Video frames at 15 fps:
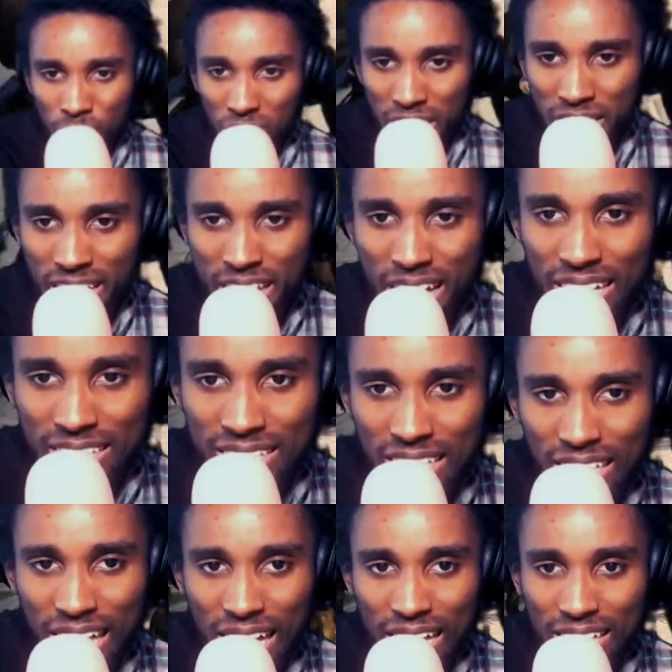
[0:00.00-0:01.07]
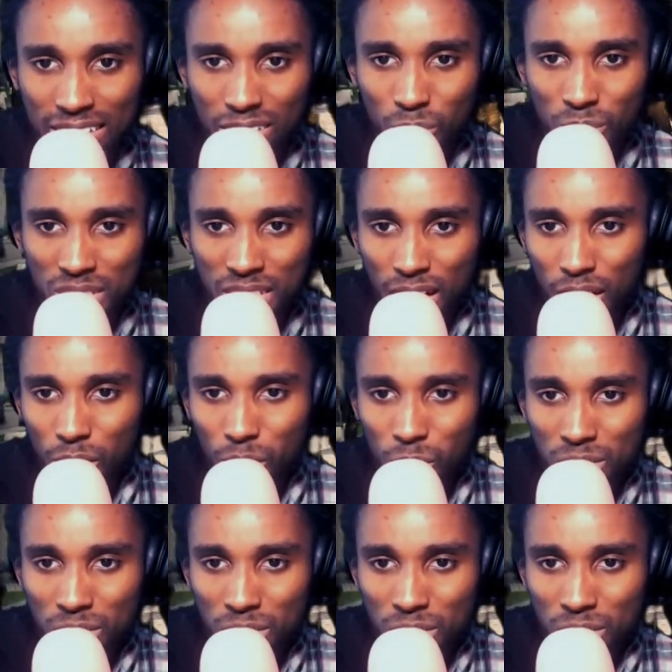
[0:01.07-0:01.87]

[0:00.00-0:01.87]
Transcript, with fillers: Yeah, I got the Glock. What's up?